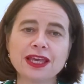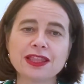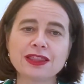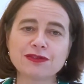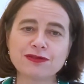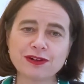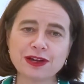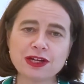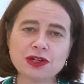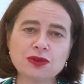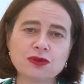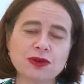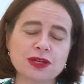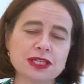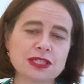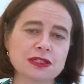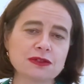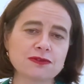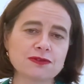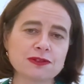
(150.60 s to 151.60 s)
The final
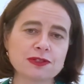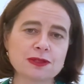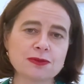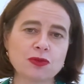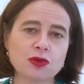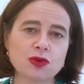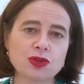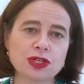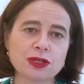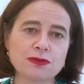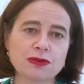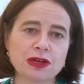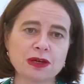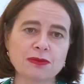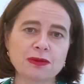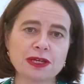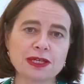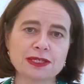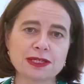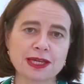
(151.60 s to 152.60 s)
reason for supporting
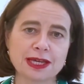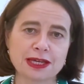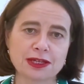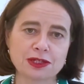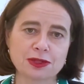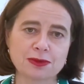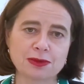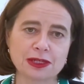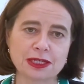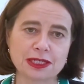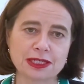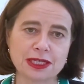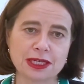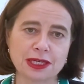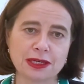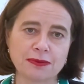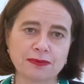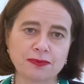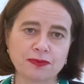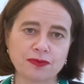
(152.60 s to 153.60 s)
PAPI is
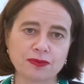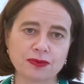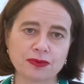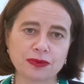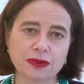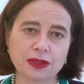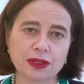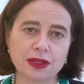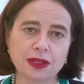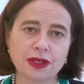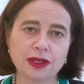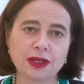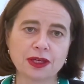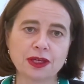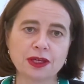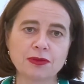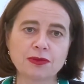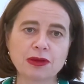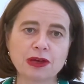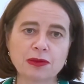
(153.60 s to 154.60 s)
accountability.
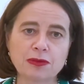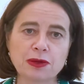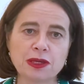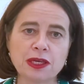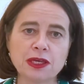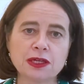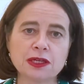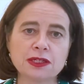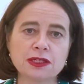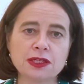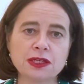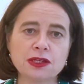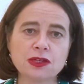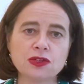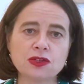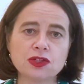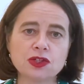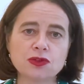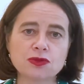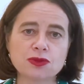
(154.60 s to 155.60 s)
PAPI
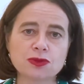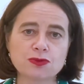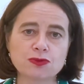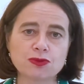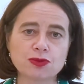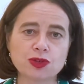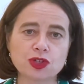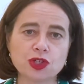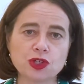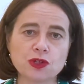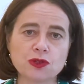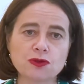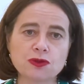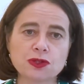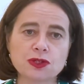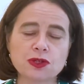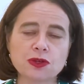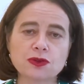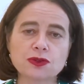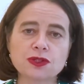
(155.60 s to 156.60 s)
continues to produce
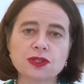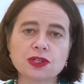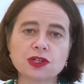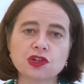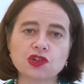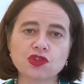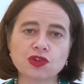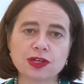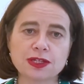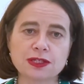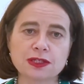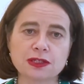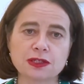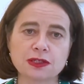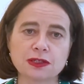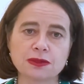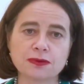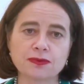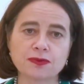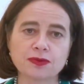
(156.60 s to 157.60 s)
results that are
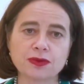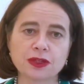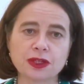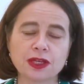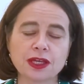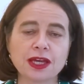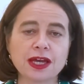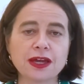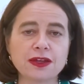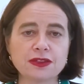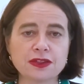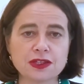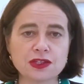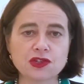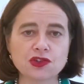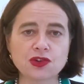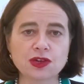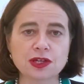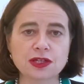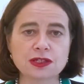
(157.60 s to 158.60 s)
trusted, and this
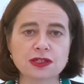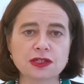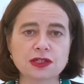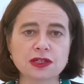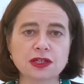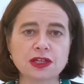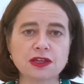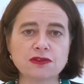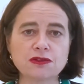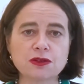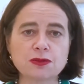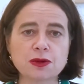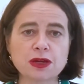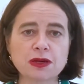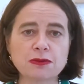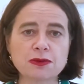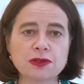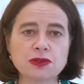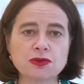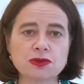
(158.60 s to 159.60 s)
trust gives
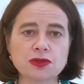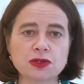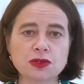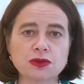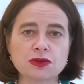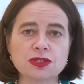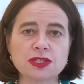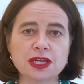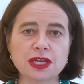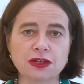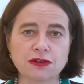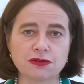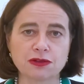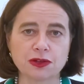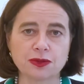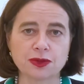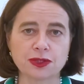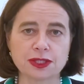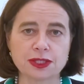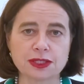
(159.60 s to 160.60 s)
PAPI's results
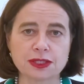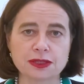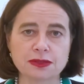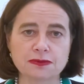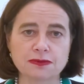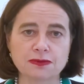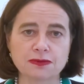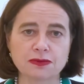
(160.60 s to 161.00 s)
influence.